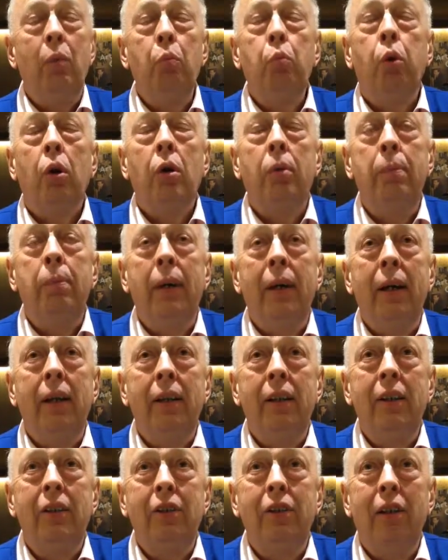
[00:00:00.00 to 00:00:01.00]
would be a
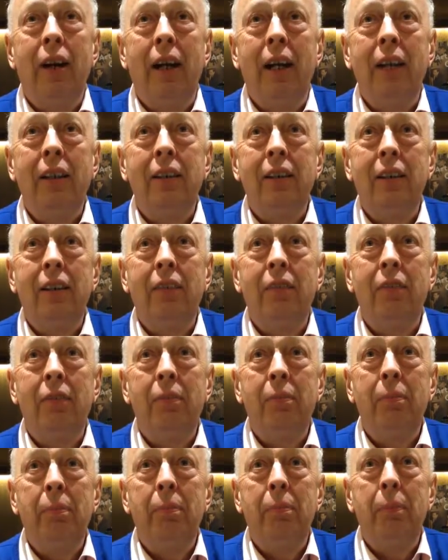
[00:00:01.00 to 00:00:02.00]
disgrace if
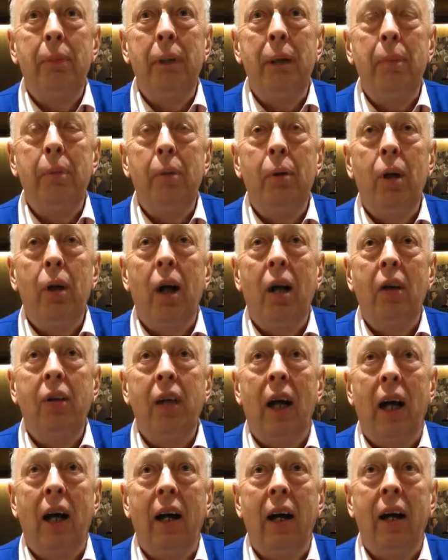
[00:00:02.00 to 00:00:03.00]
people are
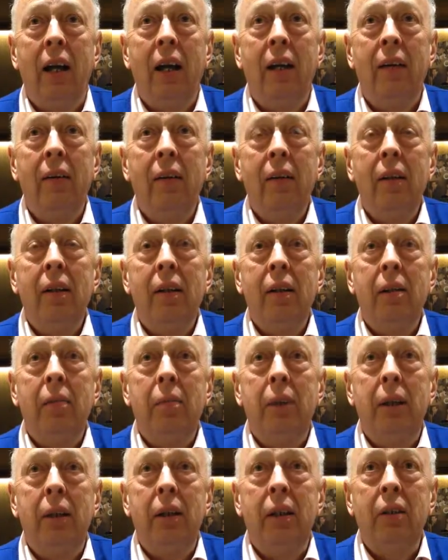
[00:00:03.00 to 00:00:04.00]
dying
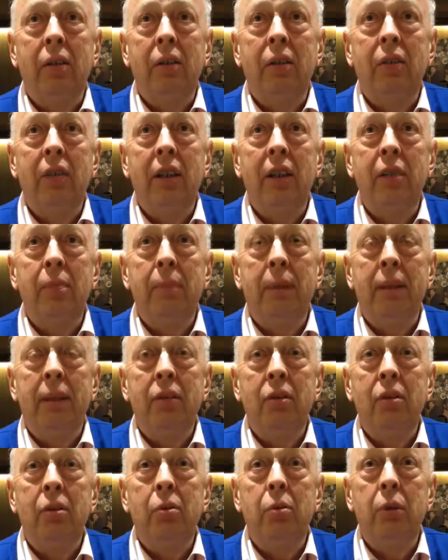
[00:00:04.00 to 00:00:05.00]
because of these
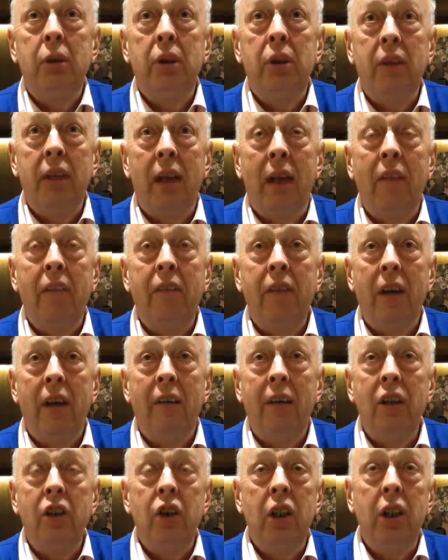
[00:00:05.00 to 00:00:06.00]
medicines, which are now
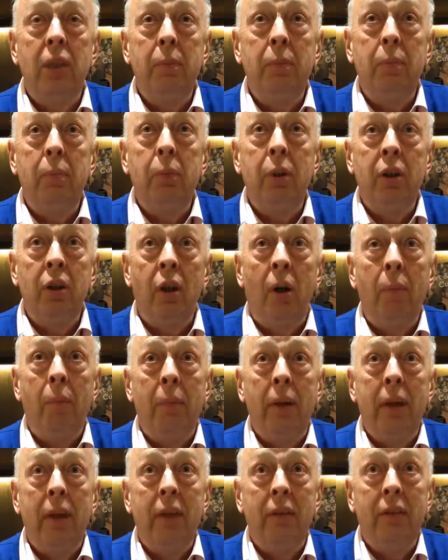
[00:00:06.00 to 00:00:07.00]
very cheap, were not
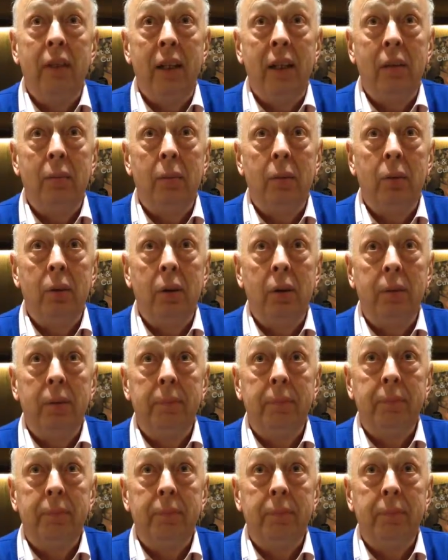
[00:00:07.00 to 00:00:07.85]
made available to them.